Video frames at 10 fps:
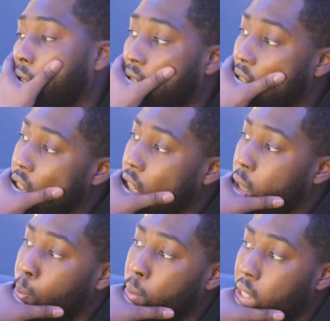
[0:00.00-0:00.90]
That's literally
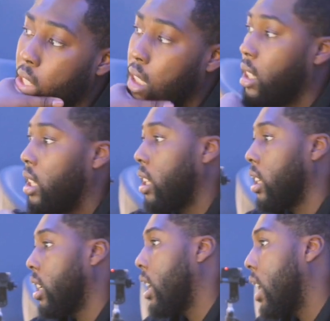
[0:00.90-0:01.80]
the beat.
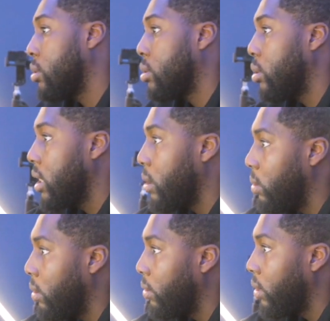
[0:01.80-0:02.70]
I outroed it
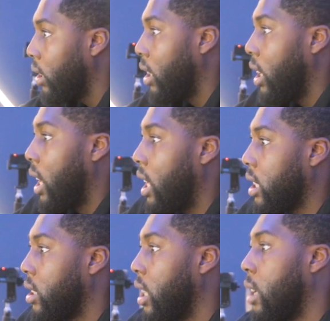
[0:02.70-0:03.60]
with, I like
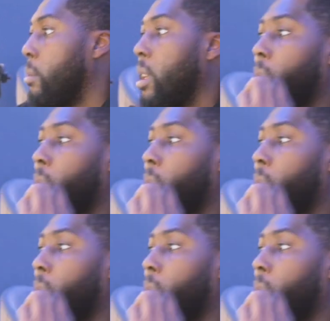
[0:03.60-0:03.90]
to make